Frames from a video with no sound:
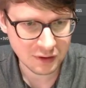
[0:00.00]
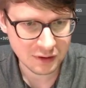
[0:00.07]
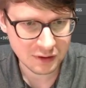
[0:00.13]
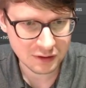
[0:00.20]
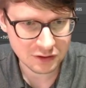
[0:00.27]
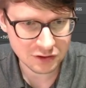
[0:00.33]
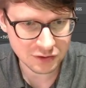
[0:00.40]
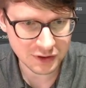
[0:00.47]

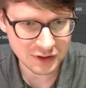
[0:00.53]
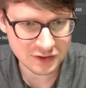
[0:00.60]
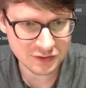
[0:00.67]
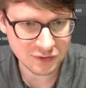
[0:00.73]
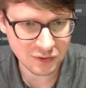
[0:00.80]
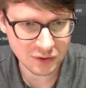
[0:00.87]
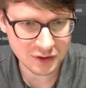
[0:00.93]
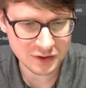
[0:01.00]
trace
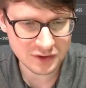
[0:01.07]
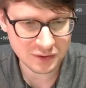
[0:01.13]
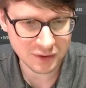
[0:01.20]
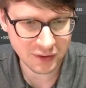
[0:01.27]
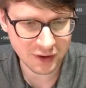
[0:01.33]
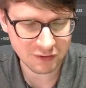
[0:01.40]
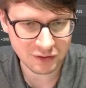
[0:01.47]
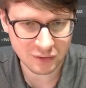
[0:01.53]
for us, so we don't
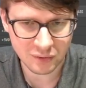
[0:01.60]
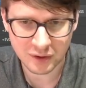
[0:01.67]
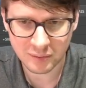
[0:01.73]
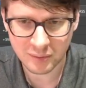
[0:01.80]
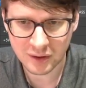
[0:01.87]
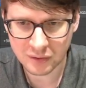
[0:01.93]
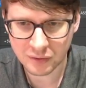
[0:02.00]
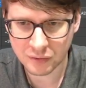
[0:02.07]
have to worry
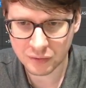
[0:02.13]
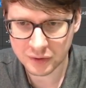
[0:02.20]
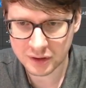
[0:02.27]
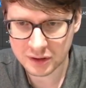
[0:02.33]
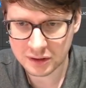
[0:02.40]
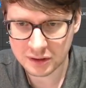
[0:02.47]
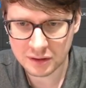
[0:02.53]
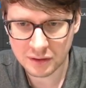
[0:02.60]
about
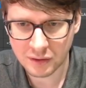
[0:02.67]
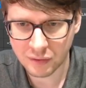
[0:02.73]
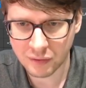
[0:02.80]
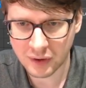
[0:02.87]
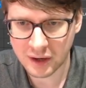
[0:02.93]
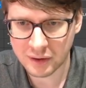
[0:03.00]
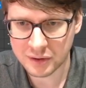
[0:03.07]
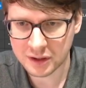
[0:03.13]

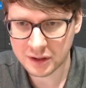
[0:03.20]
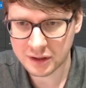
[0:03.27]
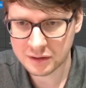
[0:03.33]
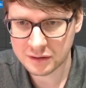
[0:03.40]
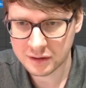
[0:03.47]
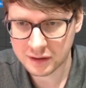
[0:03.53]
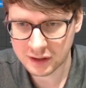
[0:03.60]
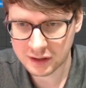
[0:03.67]
rerouting
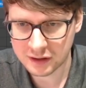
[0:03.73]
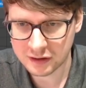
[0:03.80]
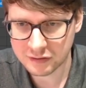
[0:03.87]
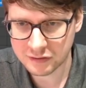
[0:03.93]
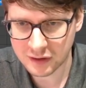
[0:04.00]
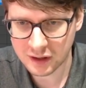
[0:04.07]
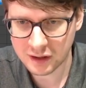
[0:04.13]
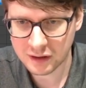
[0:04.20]
any of that.